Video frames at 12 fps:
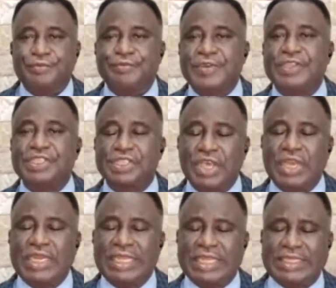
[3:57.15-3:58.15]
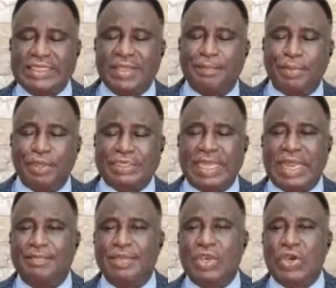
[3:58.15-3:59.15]
Vision is
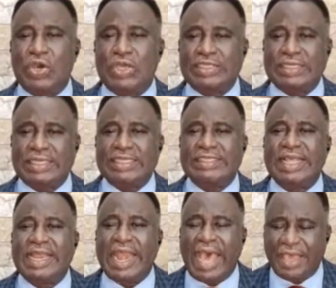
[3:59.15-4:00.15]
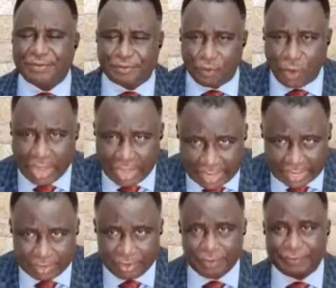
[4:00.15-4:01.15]
important because it's the life
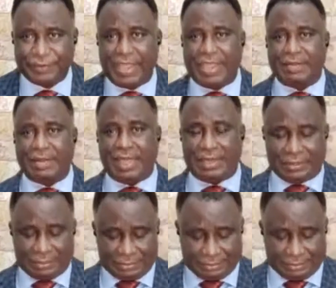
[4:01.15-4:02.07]
wire of any man.